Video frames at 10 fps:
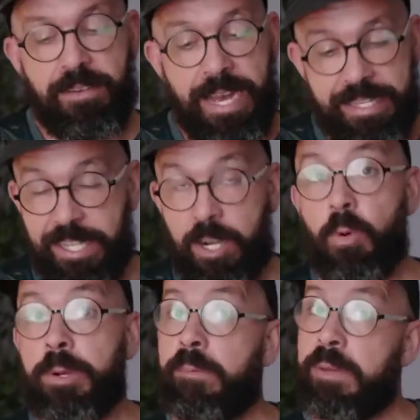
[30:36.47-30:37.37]
I started
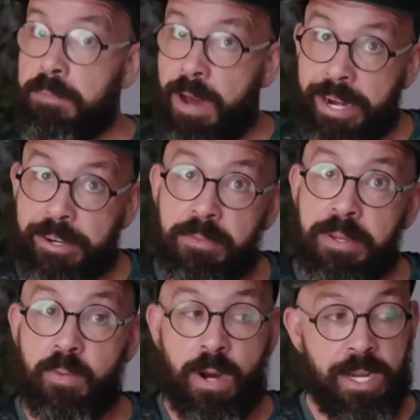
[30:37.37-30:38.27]
working with micro
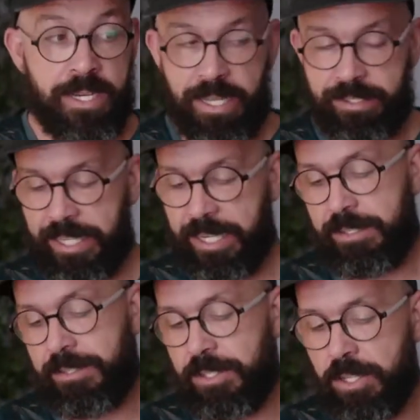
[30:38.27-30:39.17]
meanwhile, and I
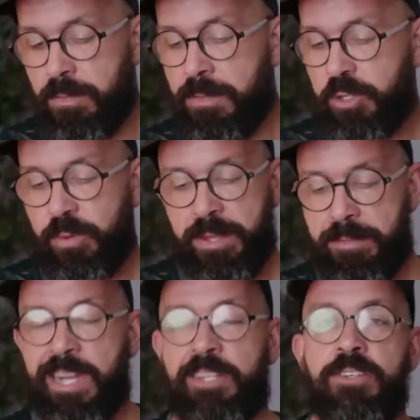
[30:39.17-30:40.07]
skated so much with the
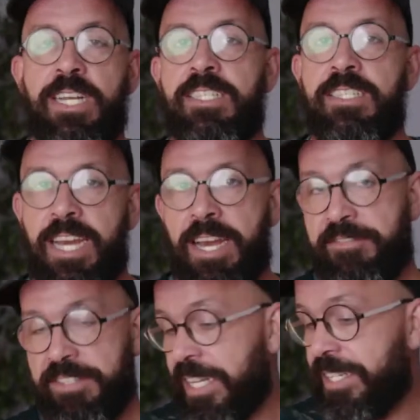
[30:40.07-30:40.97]
micro Delta
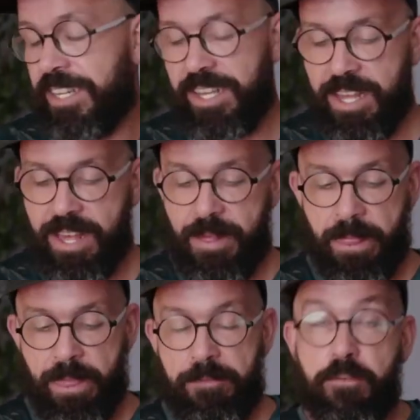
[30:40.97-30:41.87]
Fs that
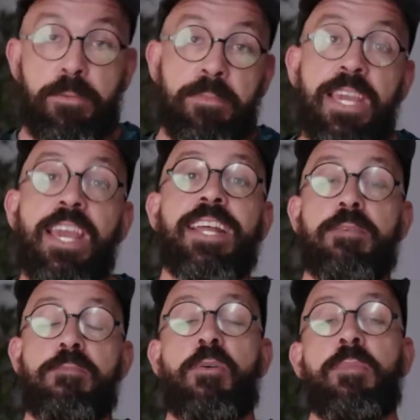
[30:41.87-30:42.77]
for me at the
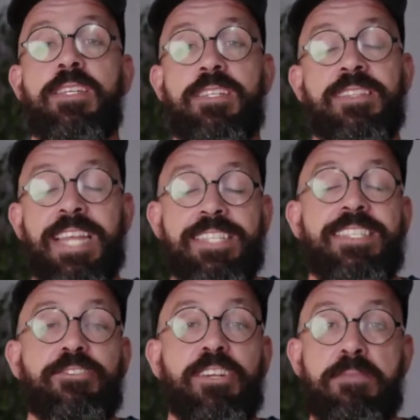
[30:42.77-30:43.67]
moment, that's
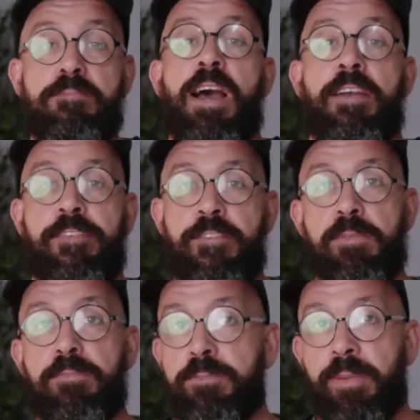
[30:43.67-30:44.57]
actually my
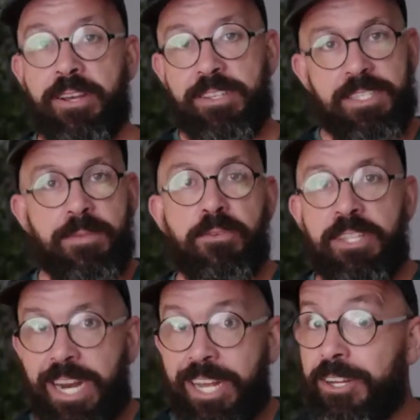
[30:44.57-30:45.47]
favorite boot because it's the boot
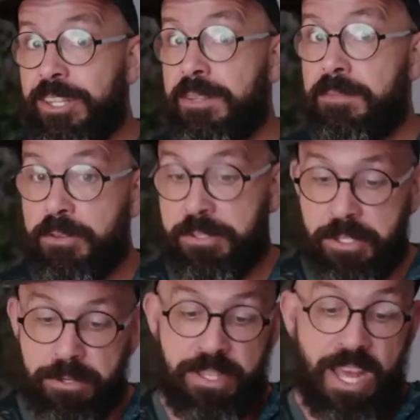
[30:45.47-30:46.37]
that I got the most
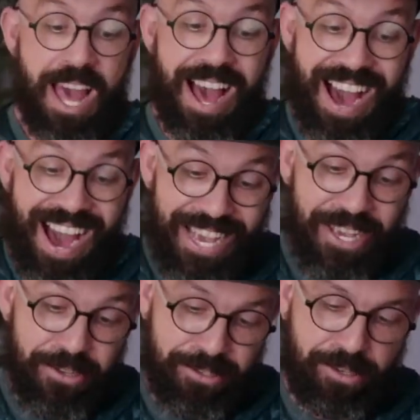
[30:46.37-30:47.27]
used. I
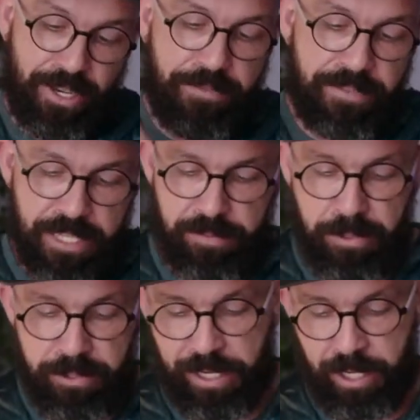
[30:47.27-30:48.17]
used to love this
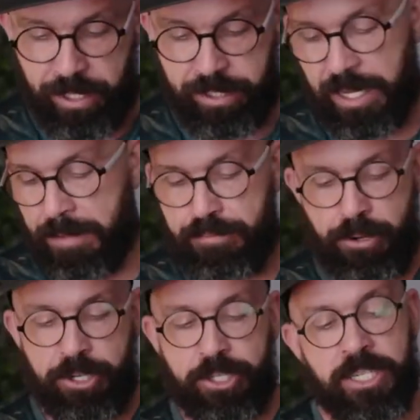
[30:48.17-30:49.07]
boot a lot, and I'm
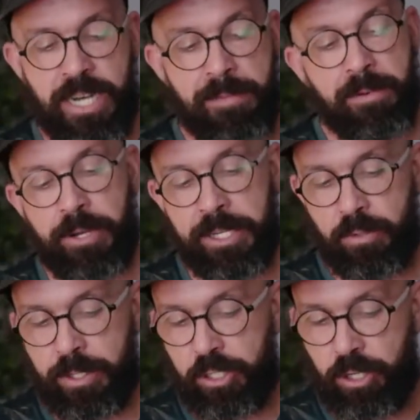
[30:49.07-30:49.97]
pretty sure that I'm going
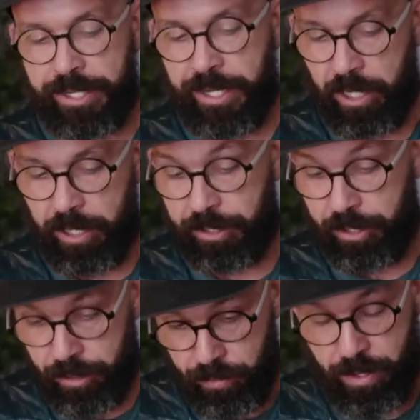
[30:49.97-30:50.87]
to enjoy it a lot
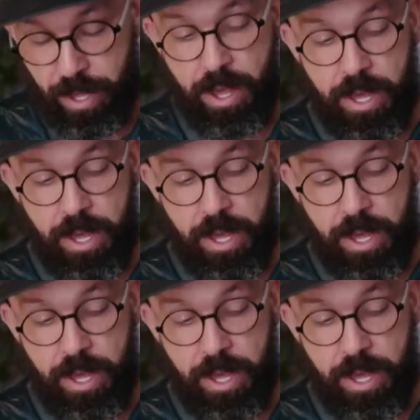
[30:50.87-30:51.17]
too.